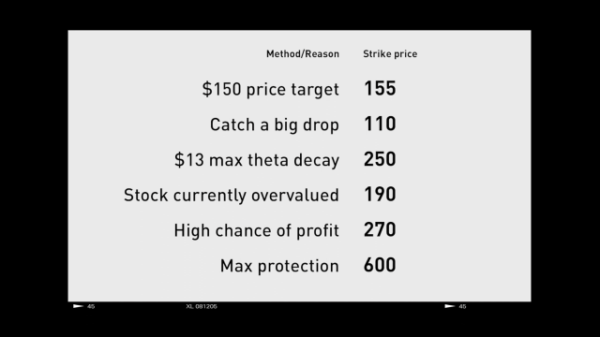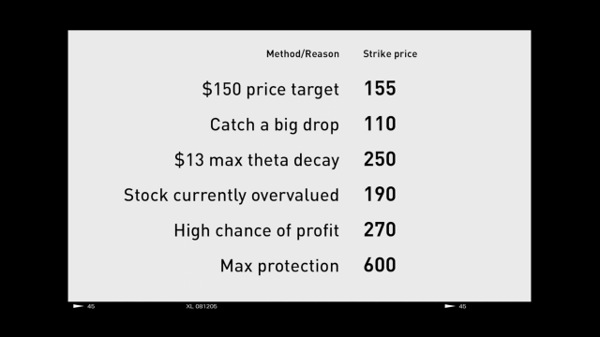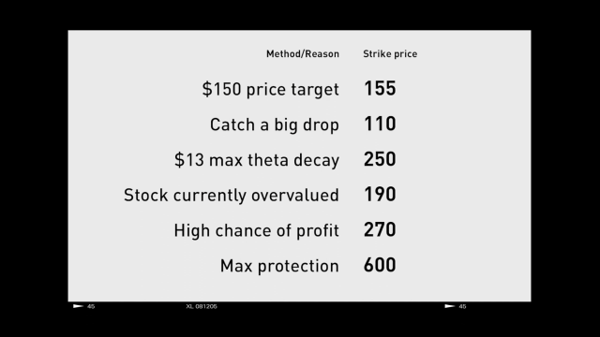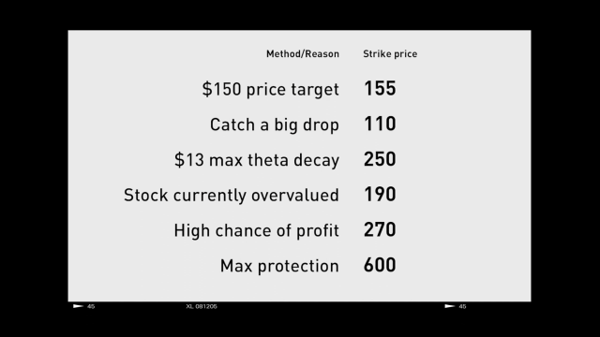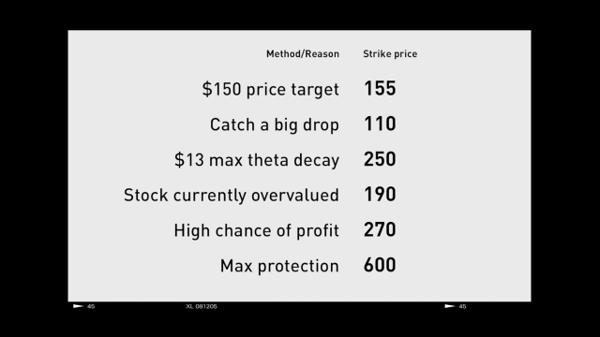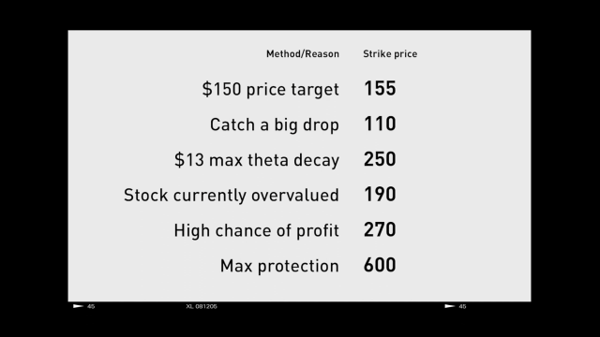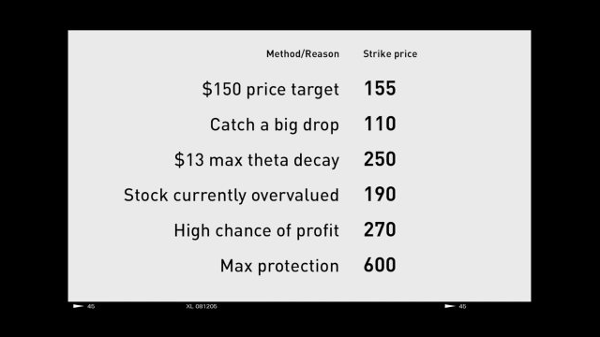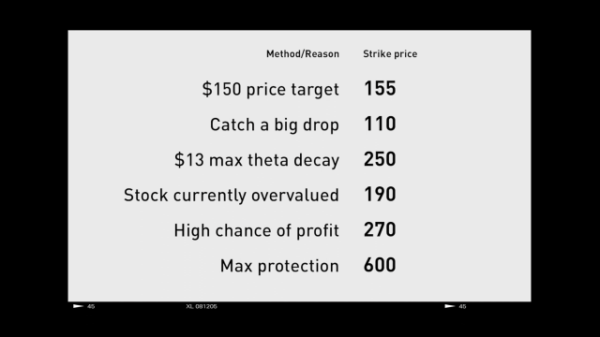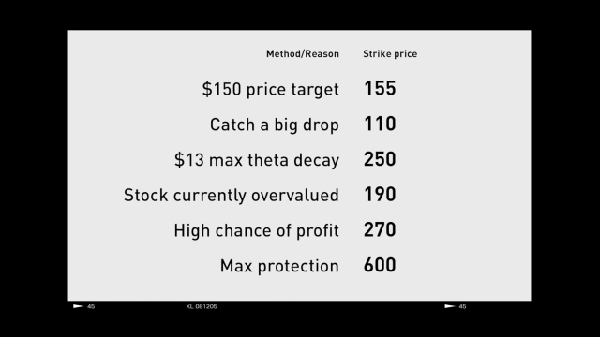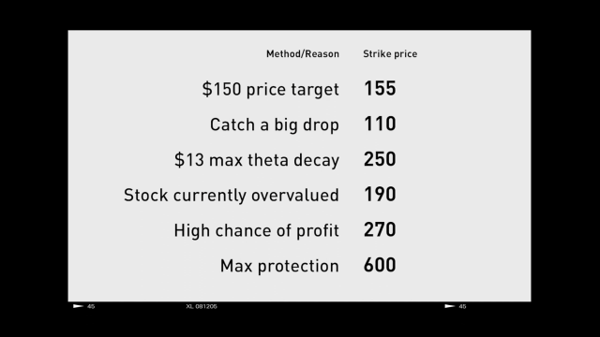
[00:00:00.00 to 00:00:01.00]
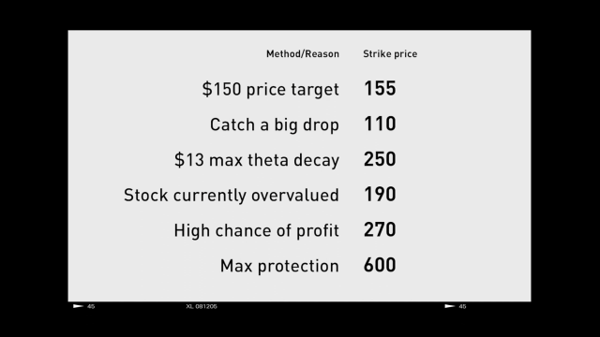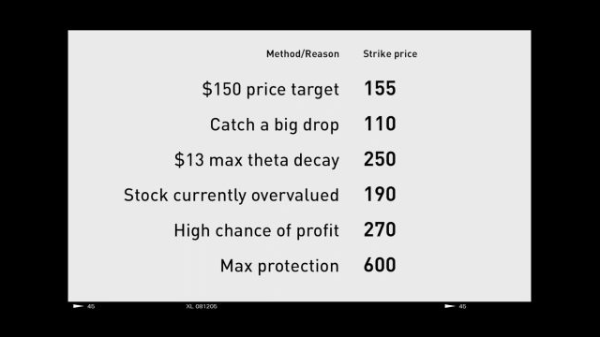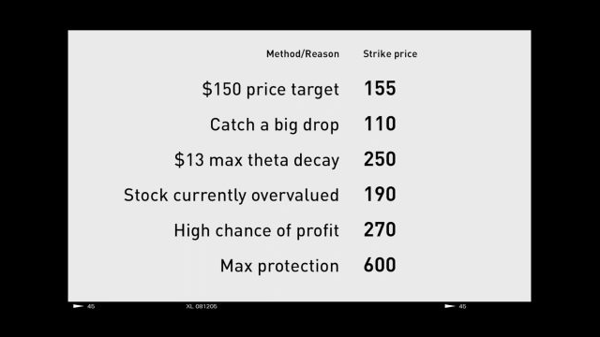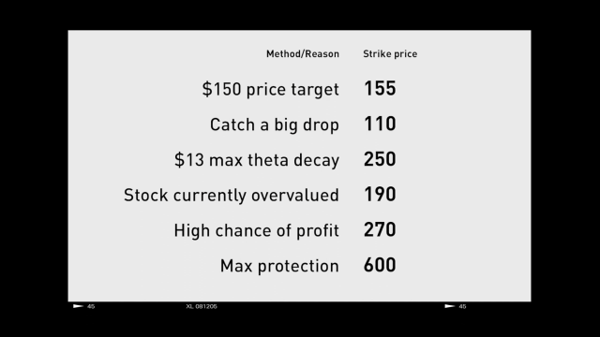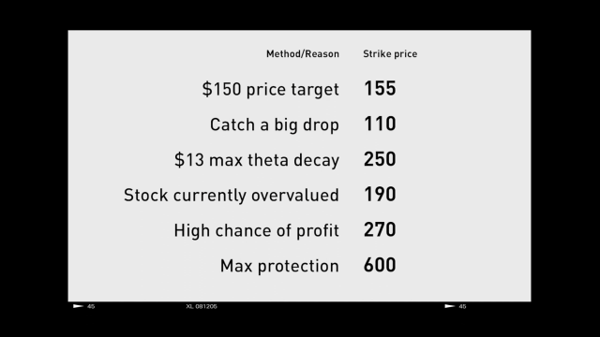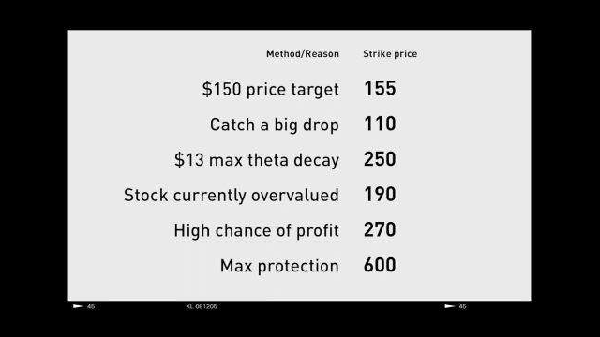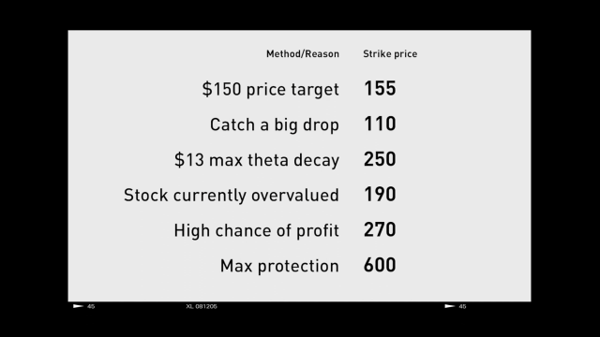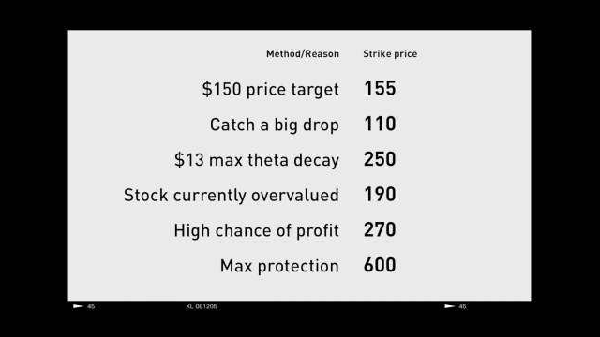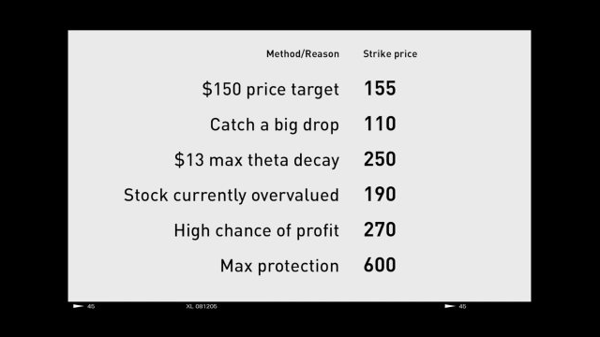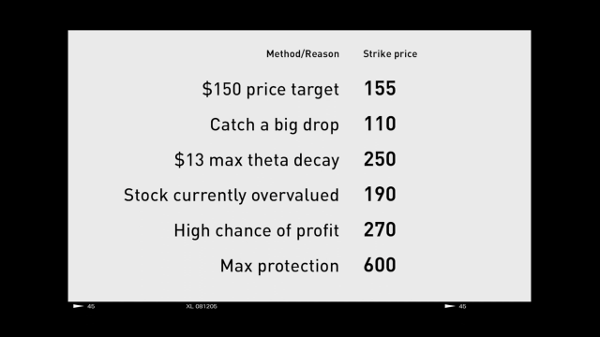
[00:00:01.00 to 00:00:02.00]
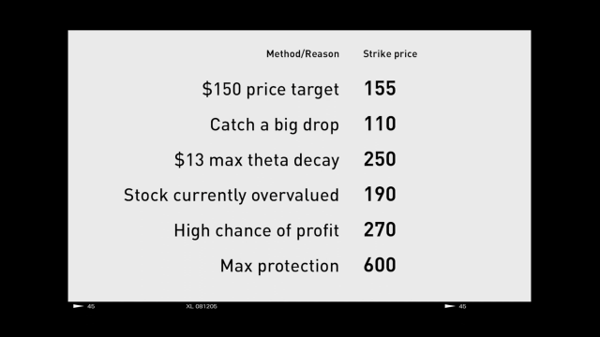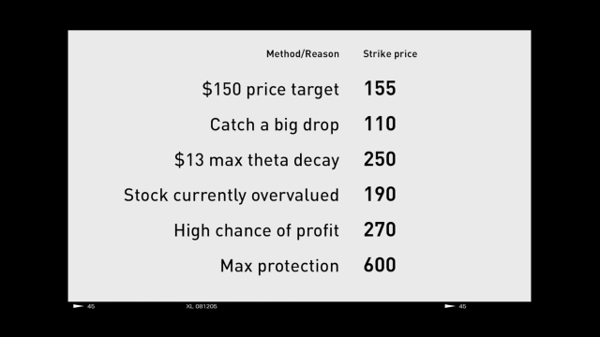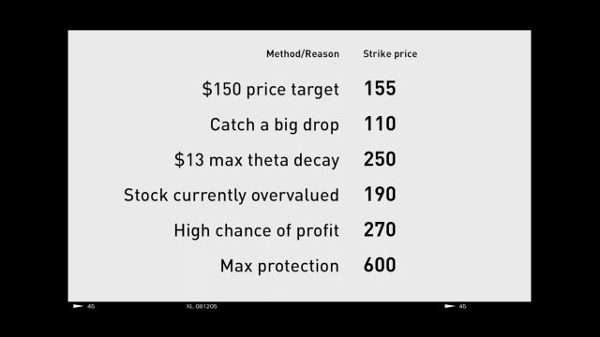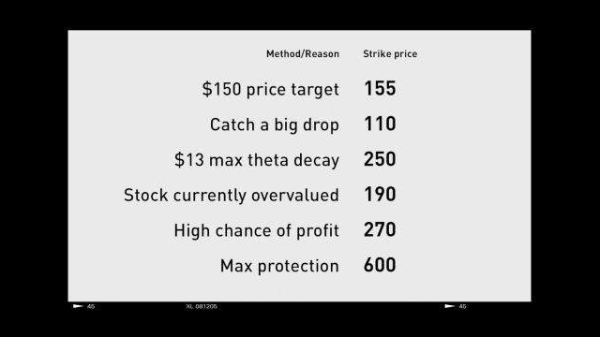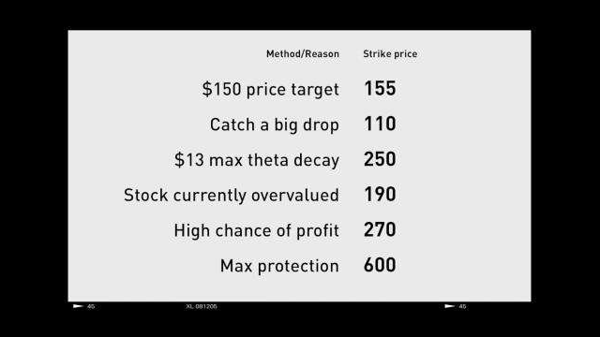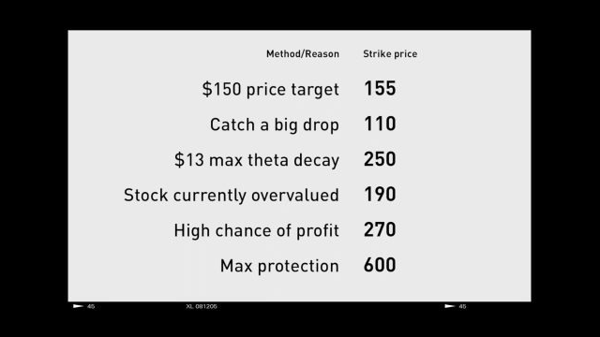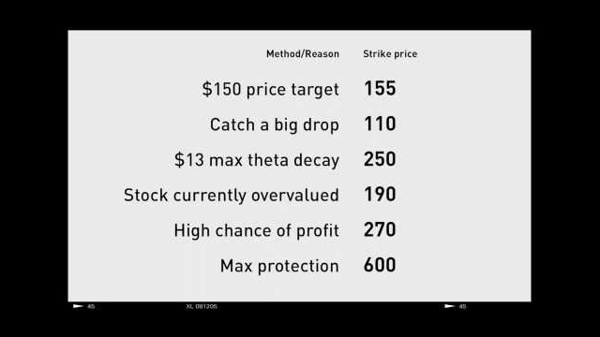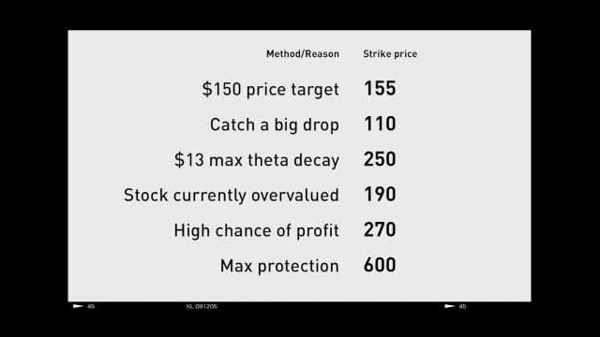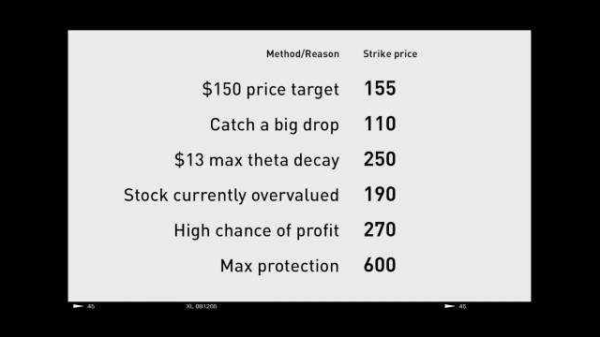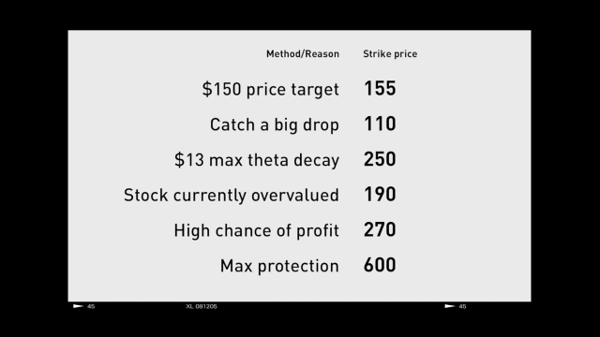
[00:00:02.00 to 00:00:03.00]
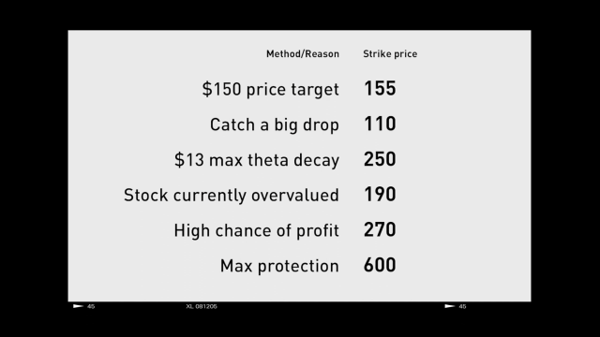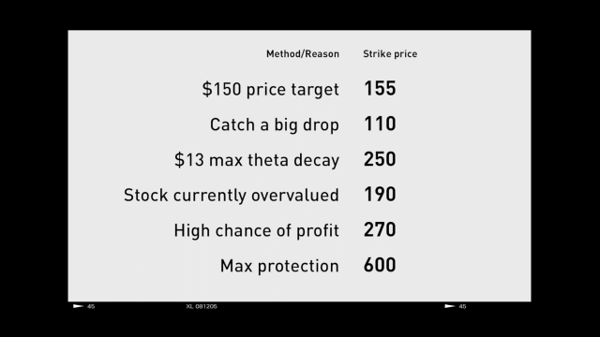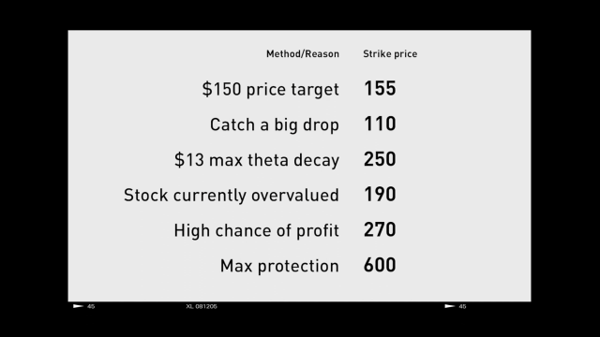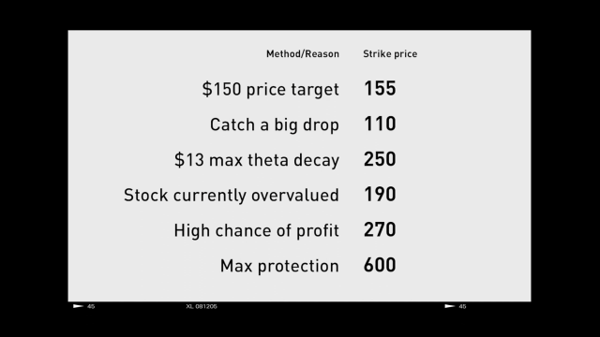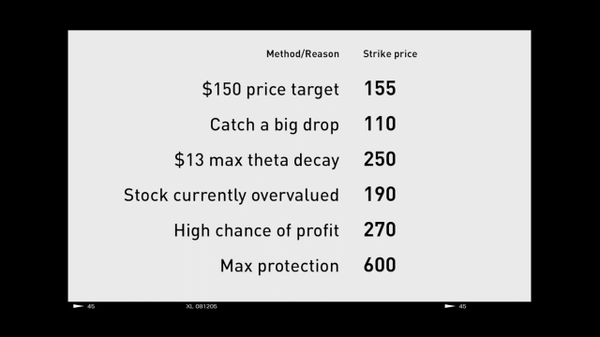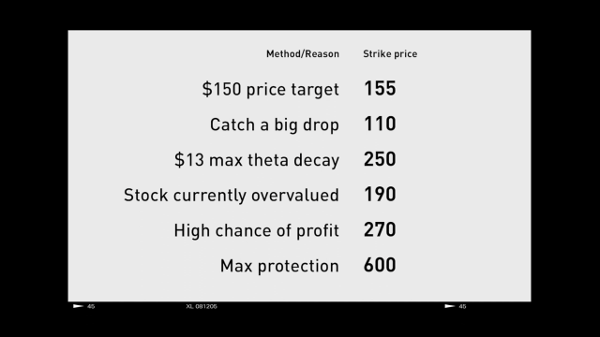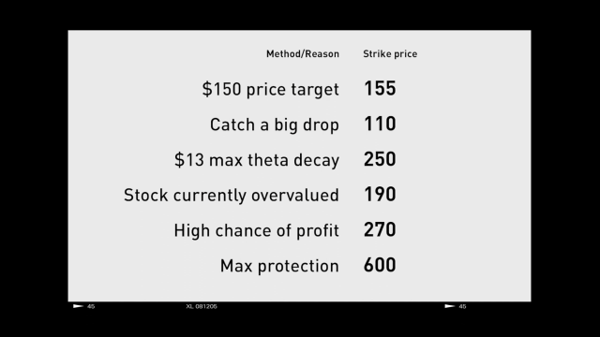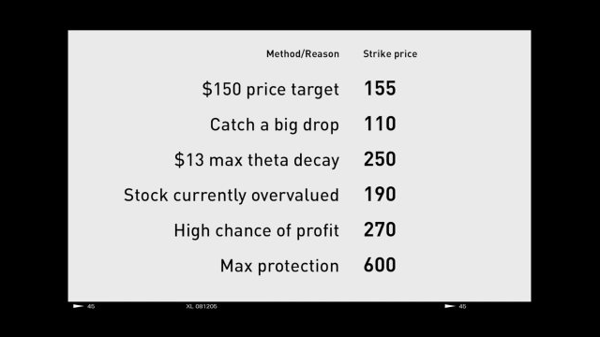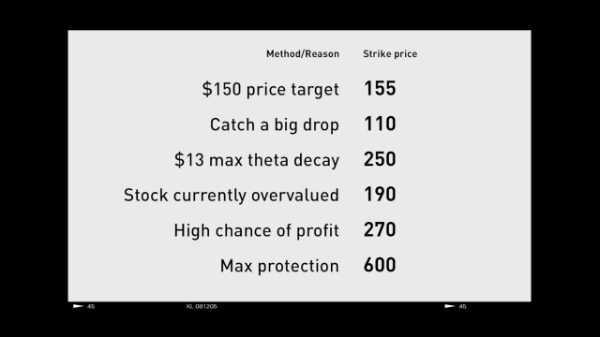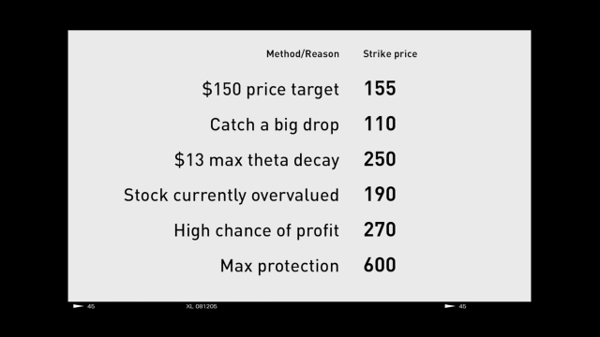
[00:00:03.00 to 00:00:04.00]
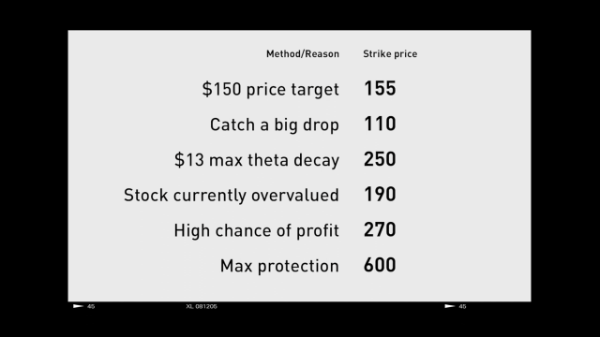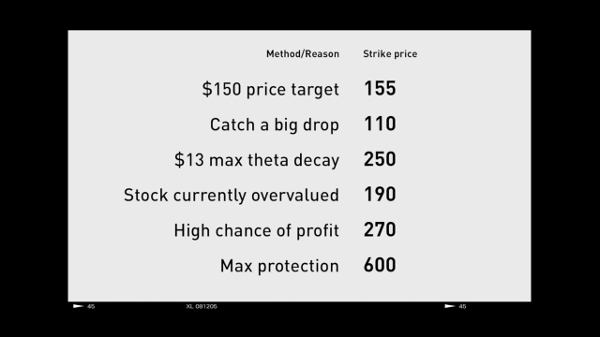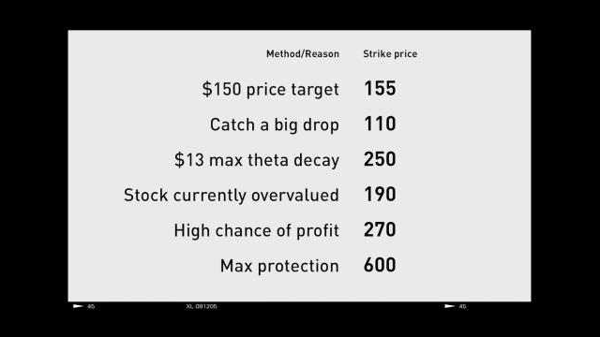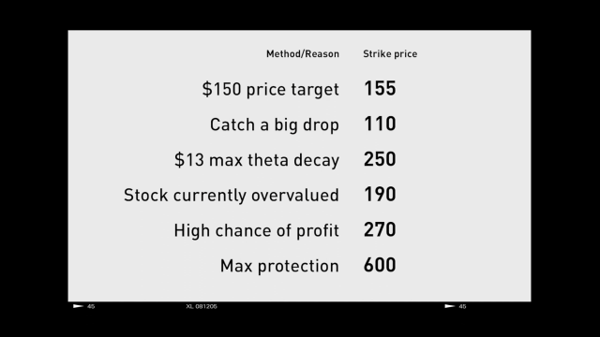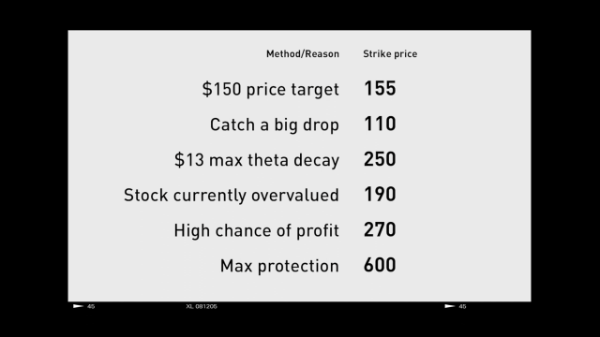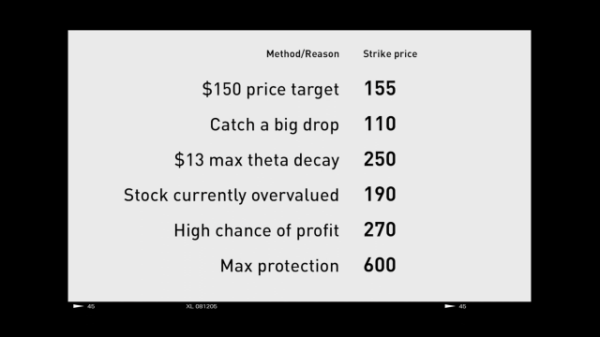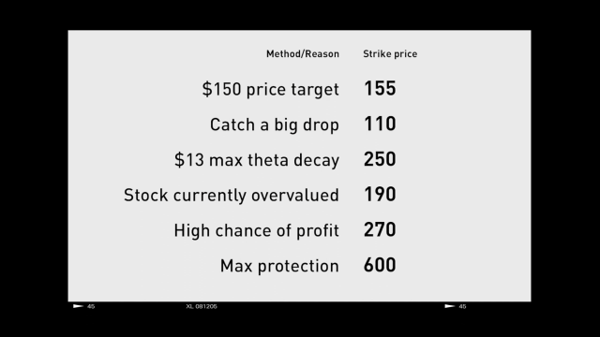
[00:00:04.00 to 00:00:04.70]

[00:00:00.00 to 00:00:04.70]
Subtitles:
No face is visible, so there are no lips to read.